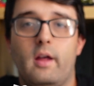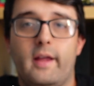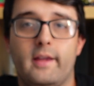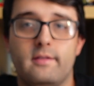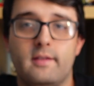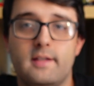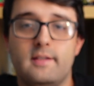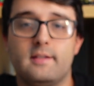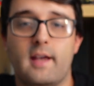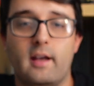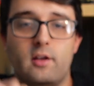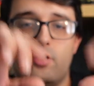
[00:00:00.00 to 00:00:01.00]
in this
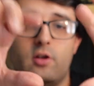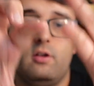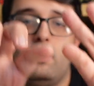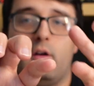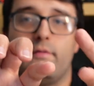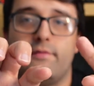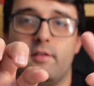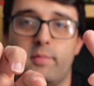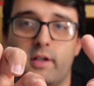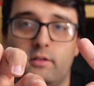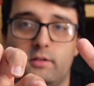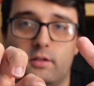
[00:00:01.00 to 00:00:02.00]
section of the
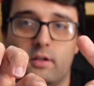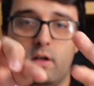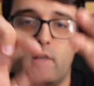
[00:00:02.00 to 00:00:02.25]
build,